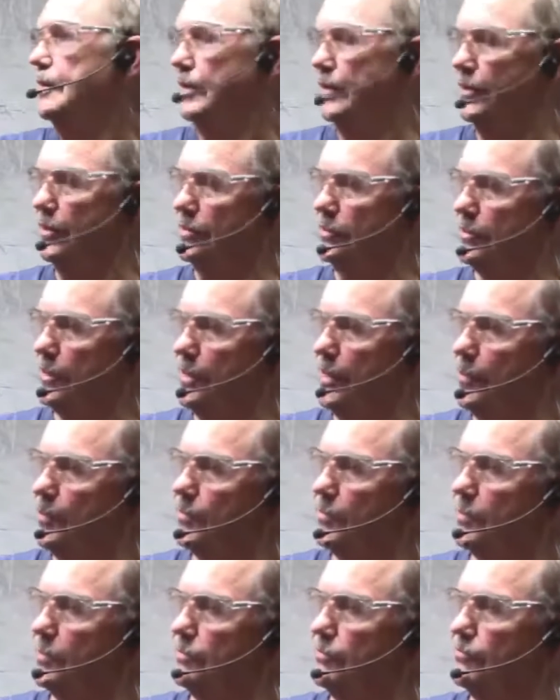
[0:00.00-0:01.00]
Here's a
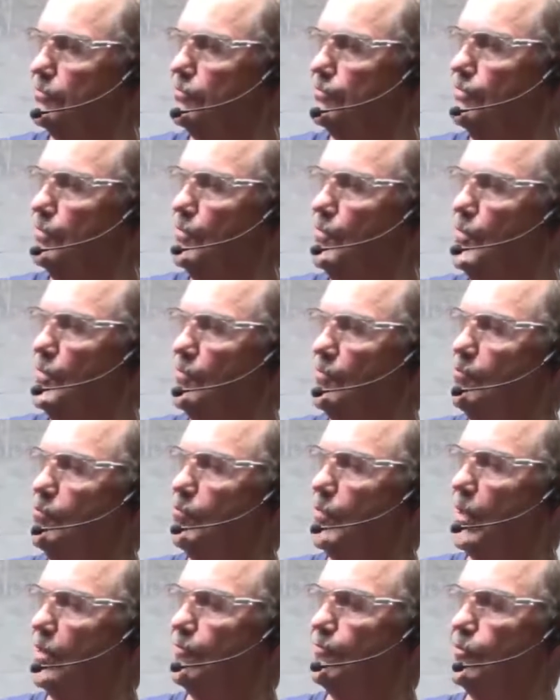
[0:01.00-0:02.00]
couple of
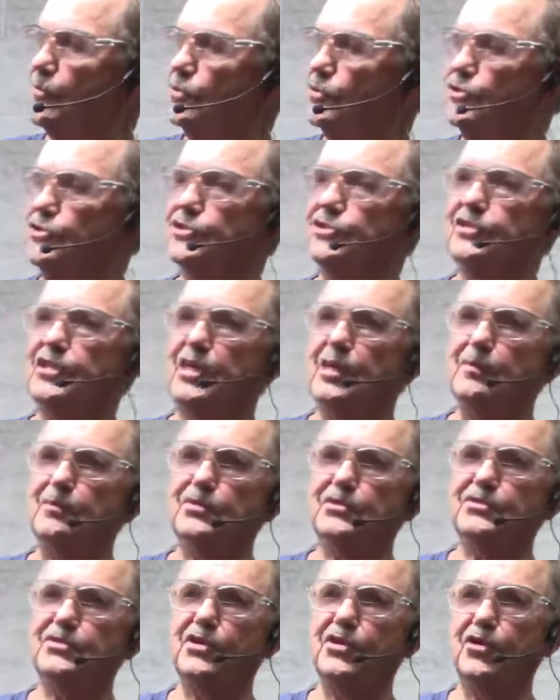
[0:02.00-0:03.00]
my first
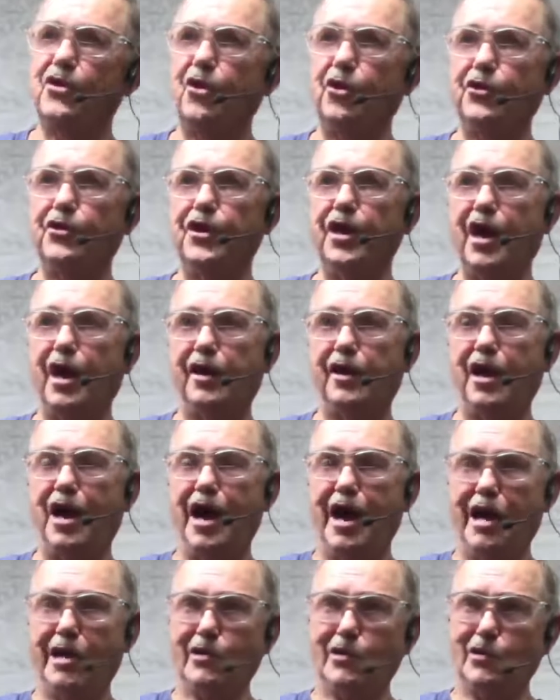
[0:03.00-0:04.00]
attempts that are not
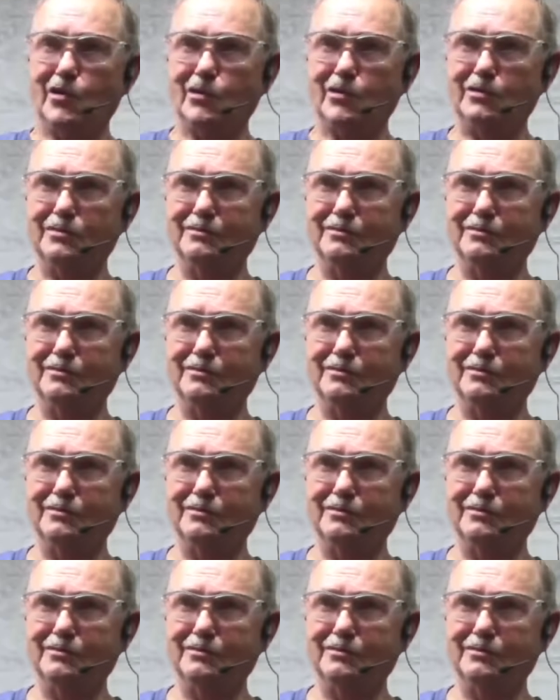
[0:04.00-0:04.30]
hollow.